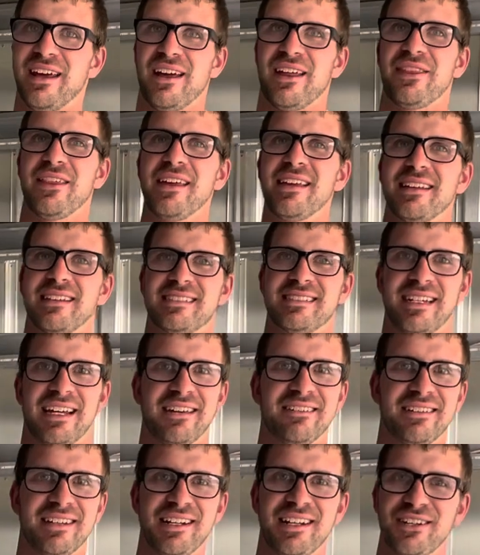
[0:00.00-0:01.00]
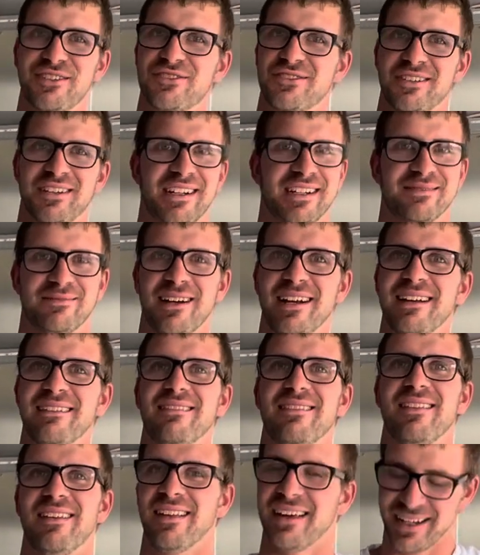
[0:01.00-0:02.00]
I think it's an LED tree. My
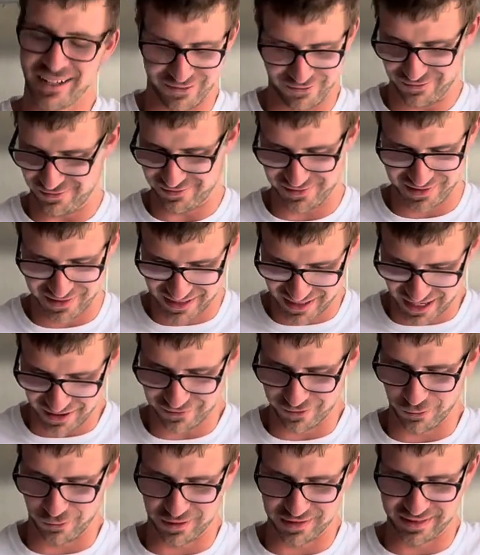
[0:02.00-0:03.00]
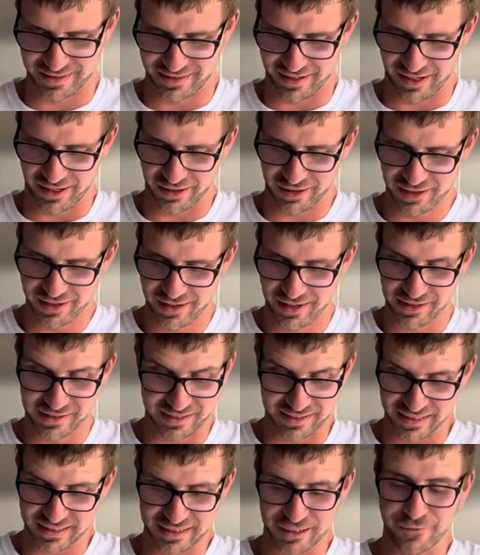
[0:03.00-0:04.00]
light definitely wasn't there.
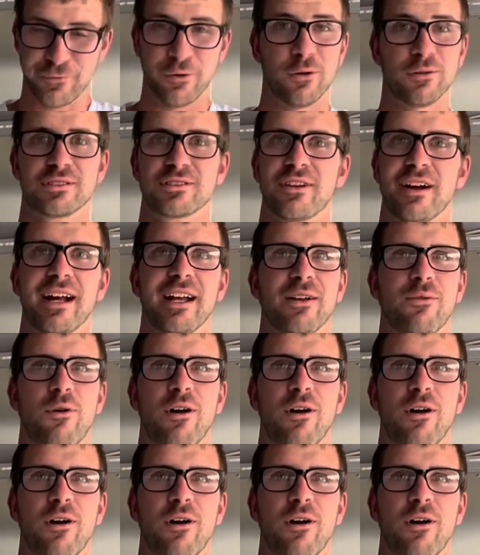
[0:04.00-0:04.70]
60 foot was great at